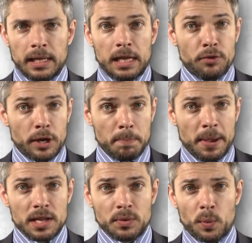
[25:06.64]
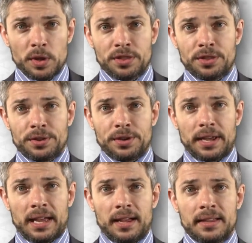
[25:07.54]
If we compare it with
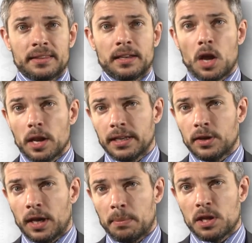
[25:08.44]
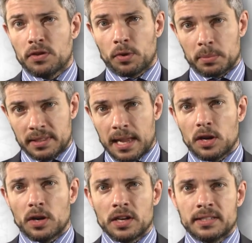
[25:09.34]
uh, the nonlinear image from
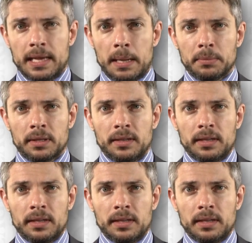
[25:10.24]
standard RTM,